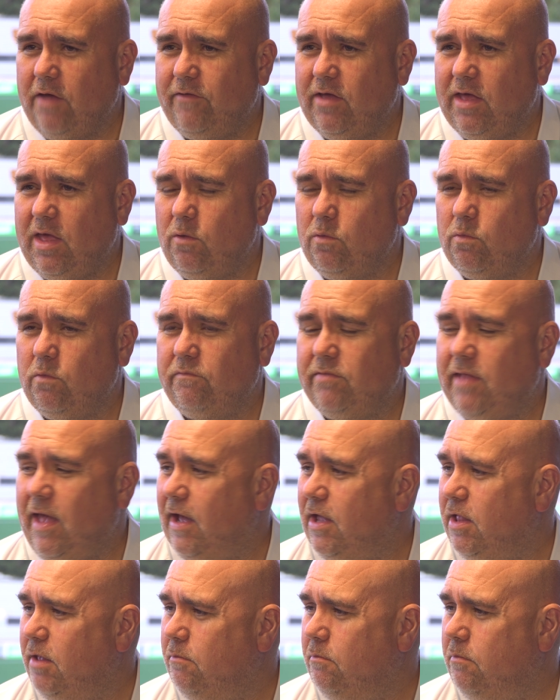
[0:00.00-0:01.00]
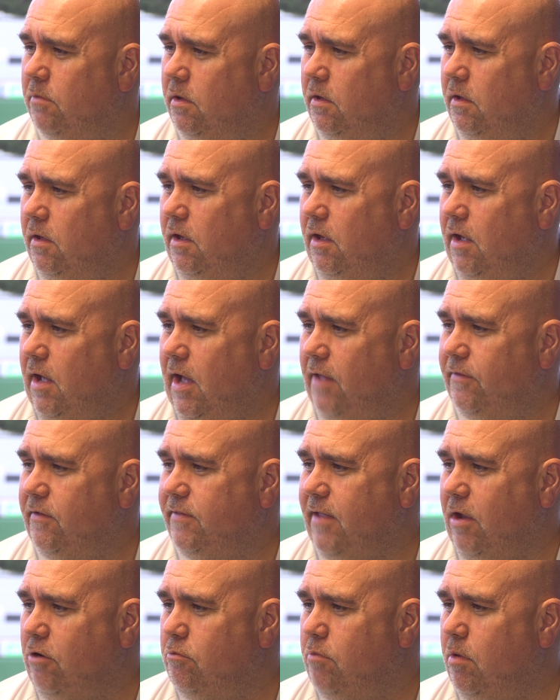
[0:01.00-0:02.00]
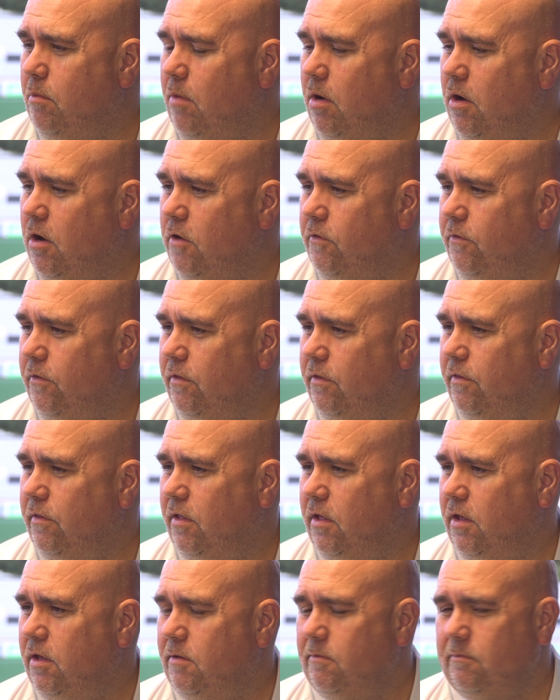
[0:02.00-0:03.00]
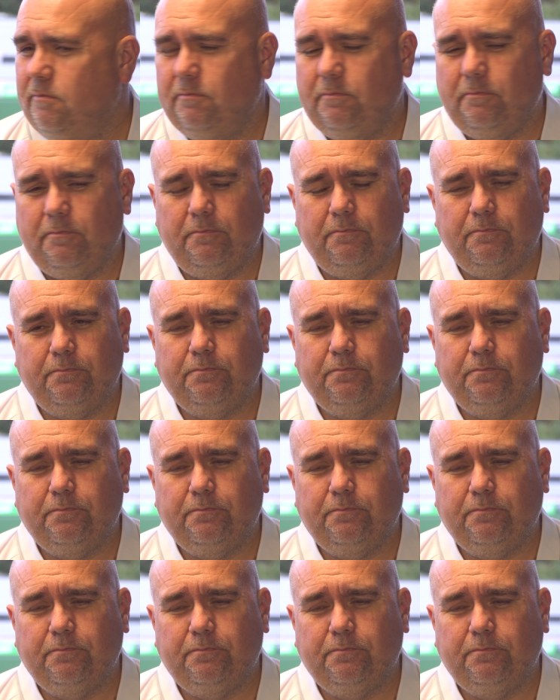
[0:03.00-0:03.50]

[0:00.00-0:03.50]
I think he was with Dagenham under Daryl McMahon